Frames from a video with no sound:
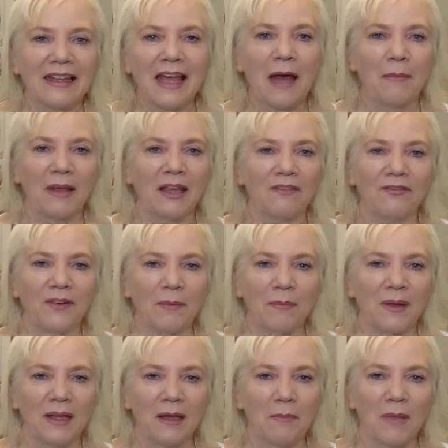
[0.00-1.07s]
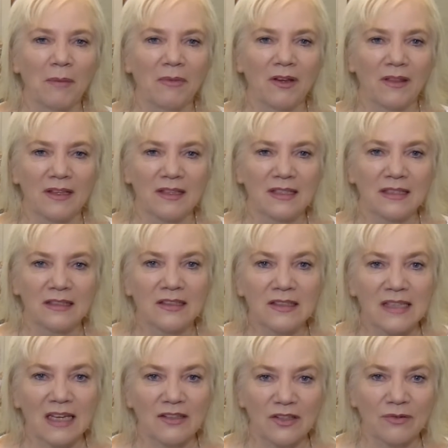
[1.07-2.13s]
coming from being a member of the
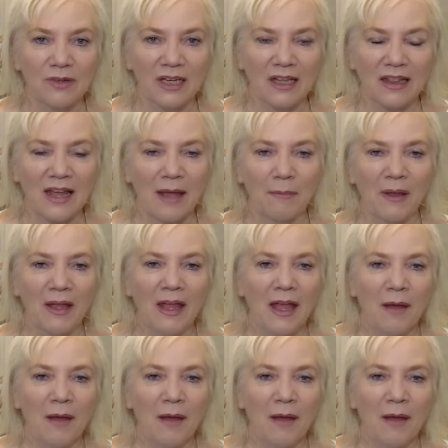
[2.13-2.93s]
Century Club.